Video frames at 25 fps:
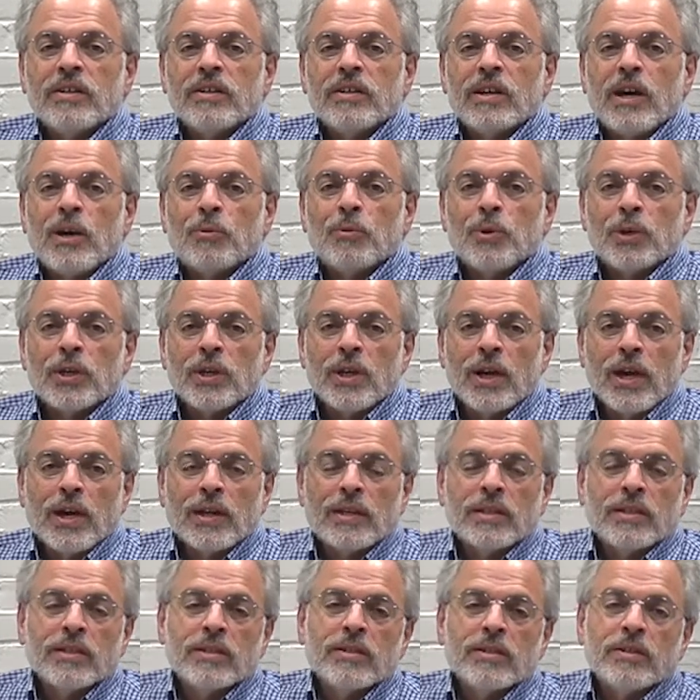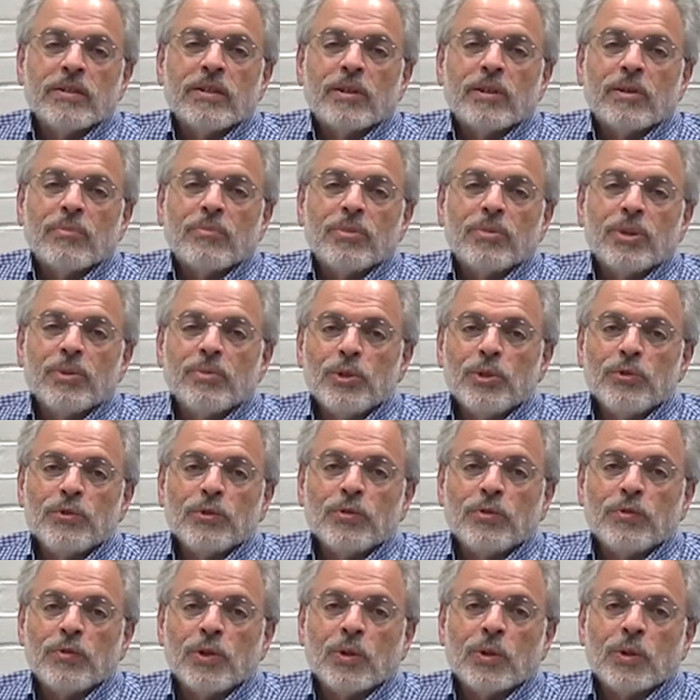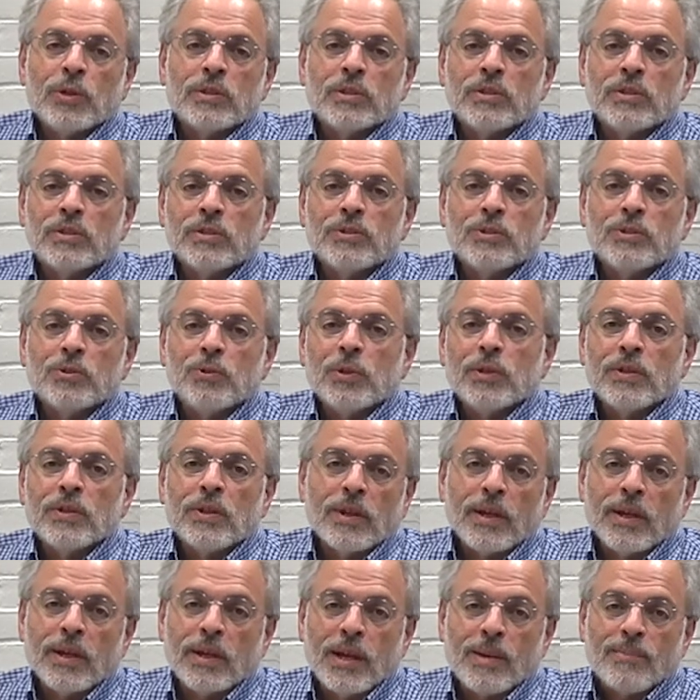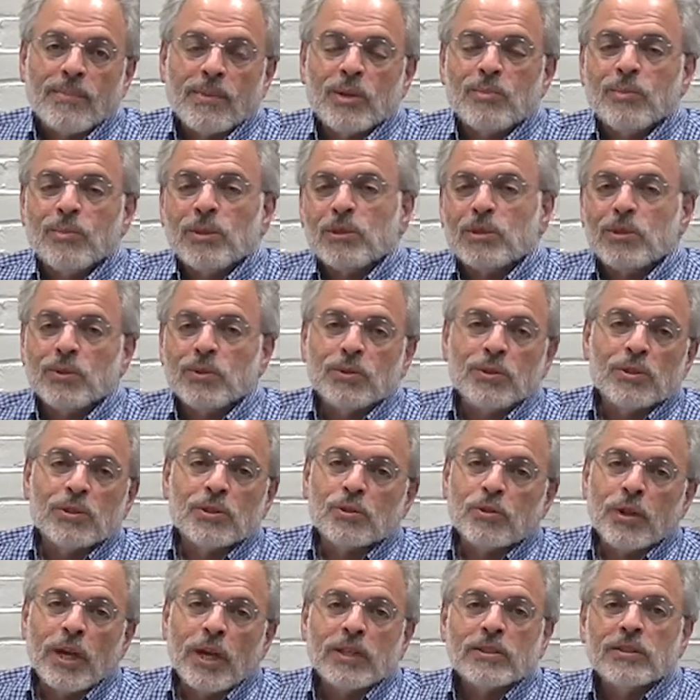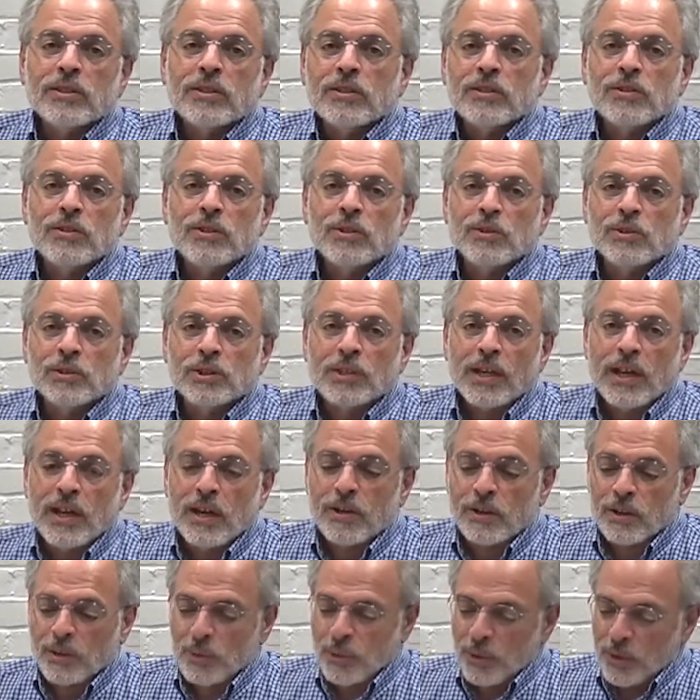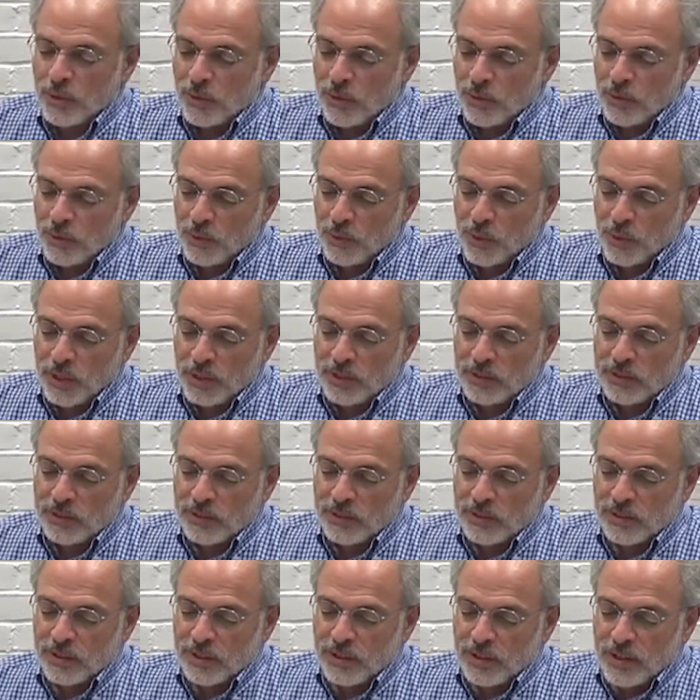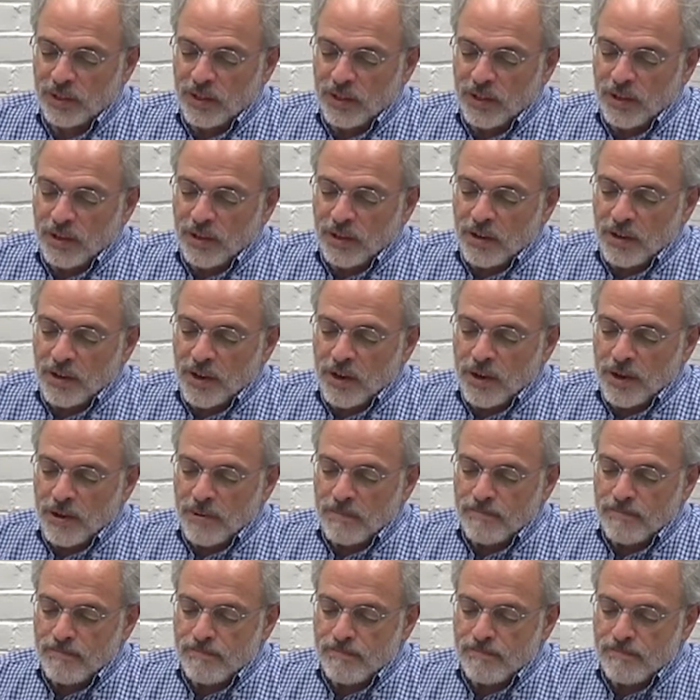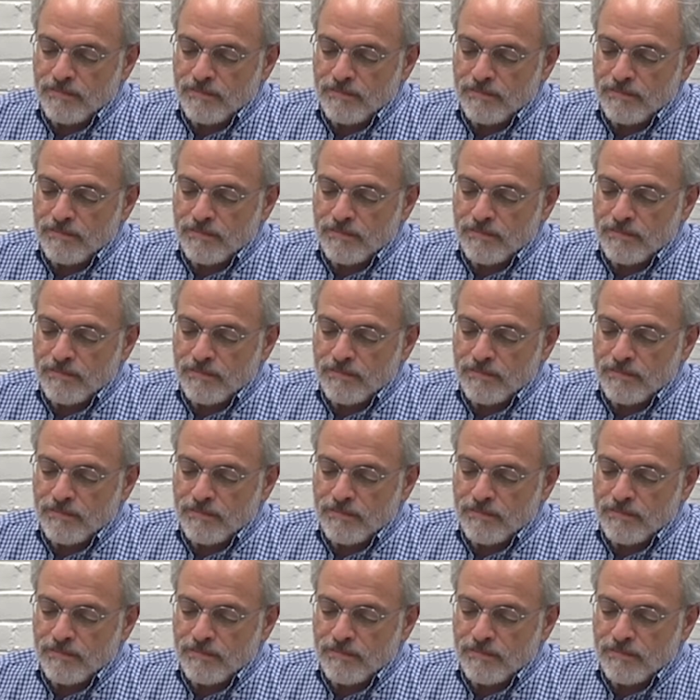would not be moving forward to the degree that I am. I'd be too distracted and too scattered with other things. And